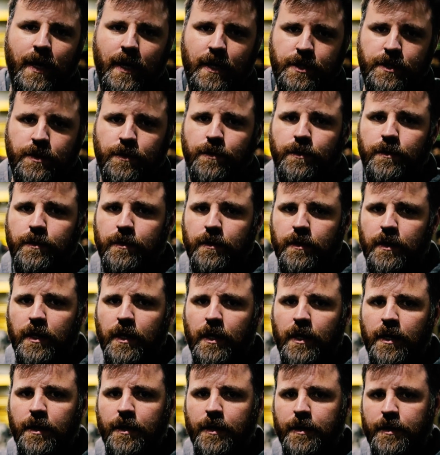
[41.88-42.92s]
pedestal
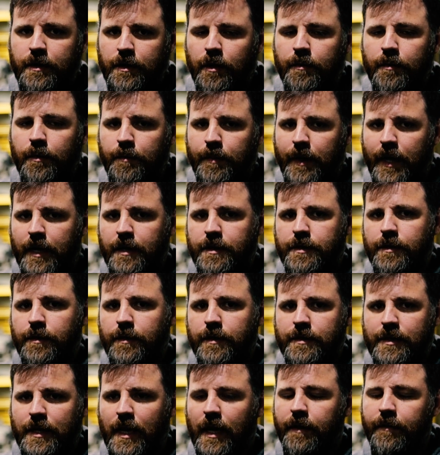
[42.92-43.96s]
uh, the turbo
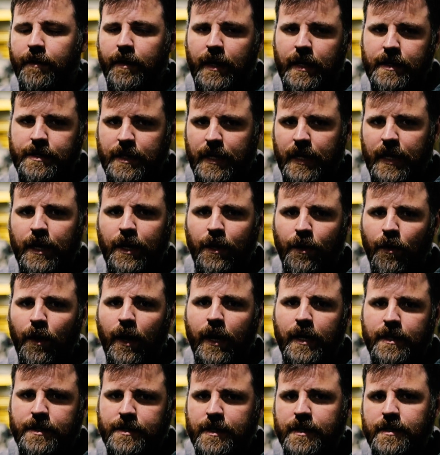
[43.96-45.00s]
pedestal is kind of
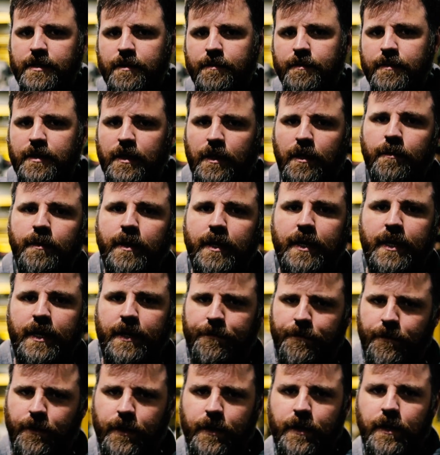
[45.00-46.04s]
an integrated system. It's a little bit
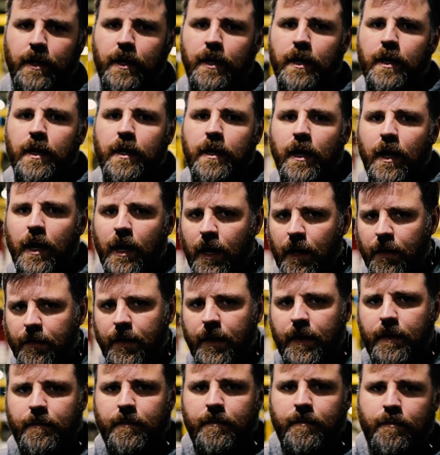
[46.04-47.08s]
different uh,
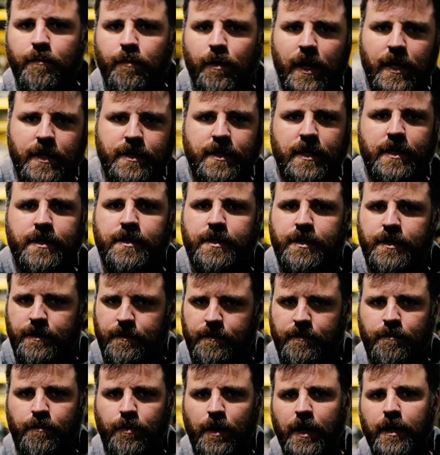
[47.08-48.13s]
than predecessors,
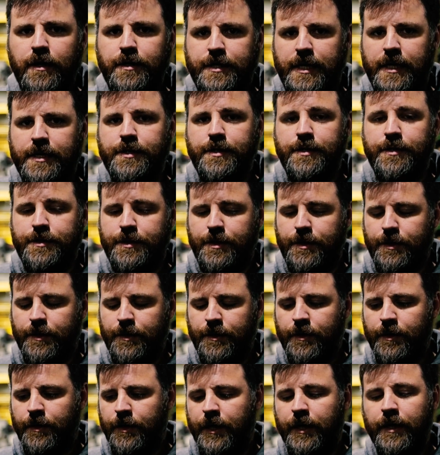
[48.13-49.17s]
predecessors or,
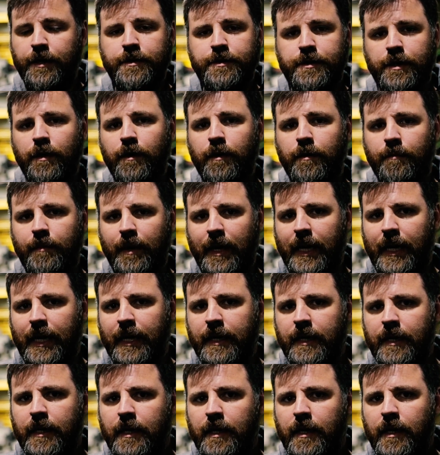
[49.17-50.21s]
or, years gone by.
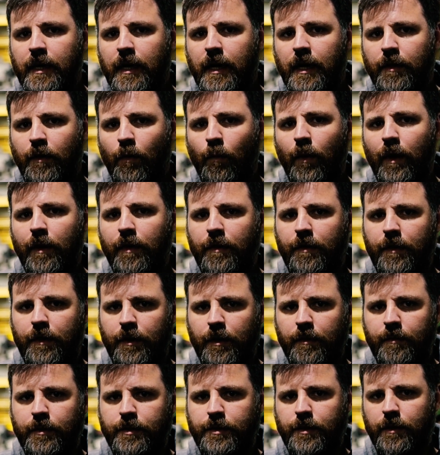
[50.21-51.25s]
Uh, the way that the
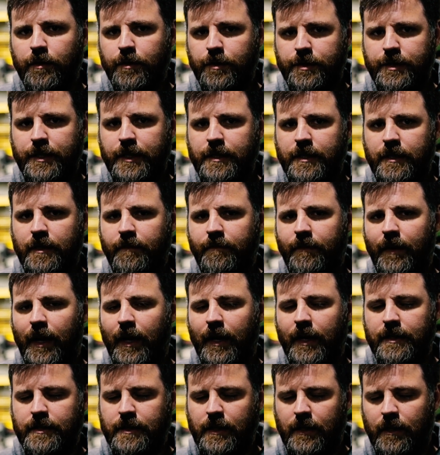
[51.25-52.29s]
turbocharger sits in the
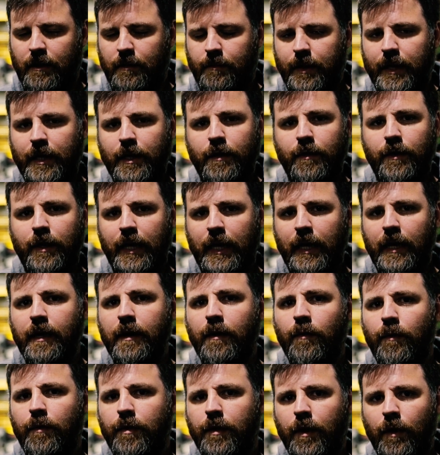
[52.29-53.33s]
valley is a little bit unique
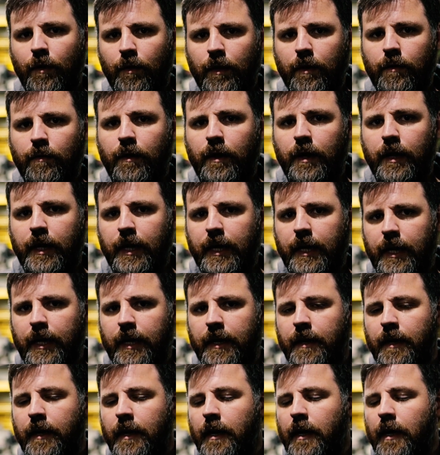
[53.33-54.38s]
with coolant running in it.
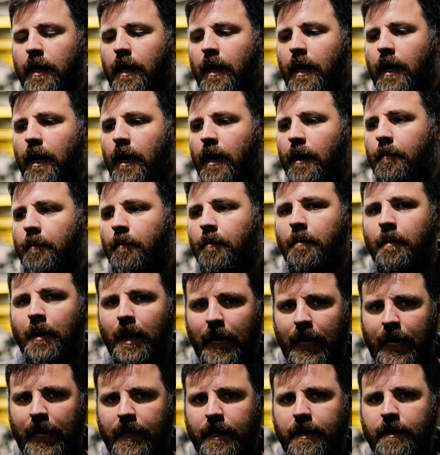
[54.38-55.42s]
Uh,
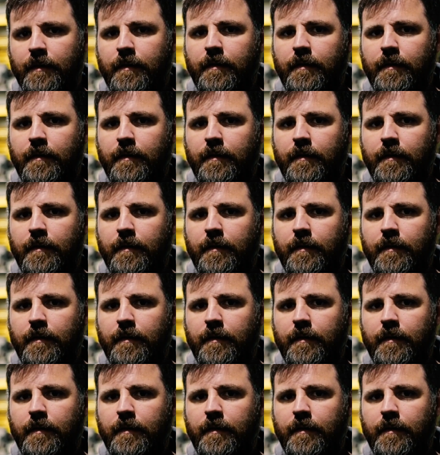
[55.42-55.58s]
but